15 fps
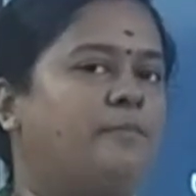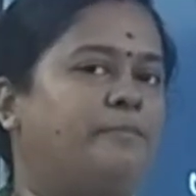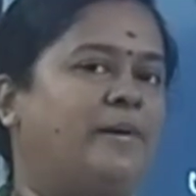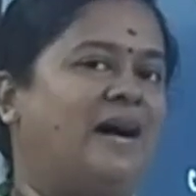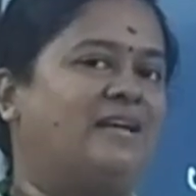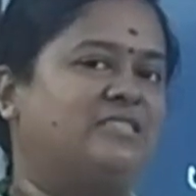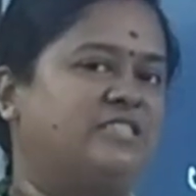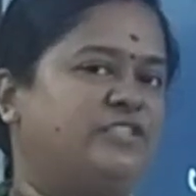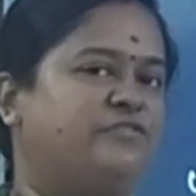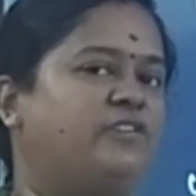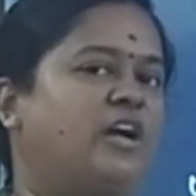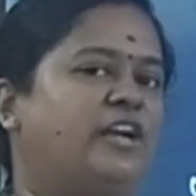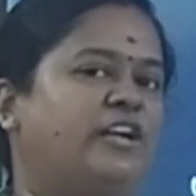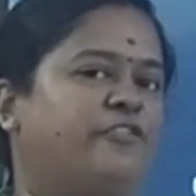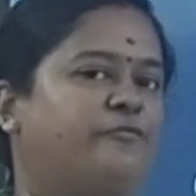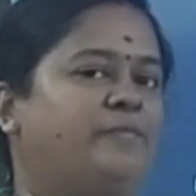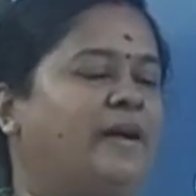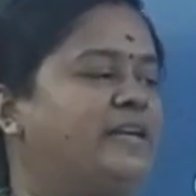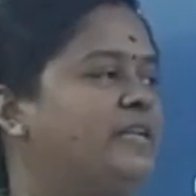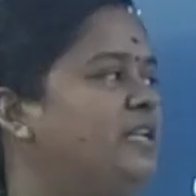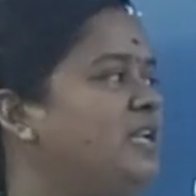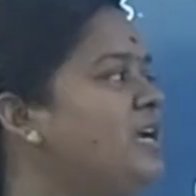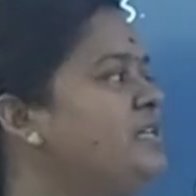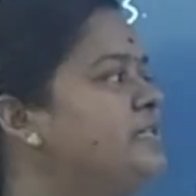positive kind of bacteria and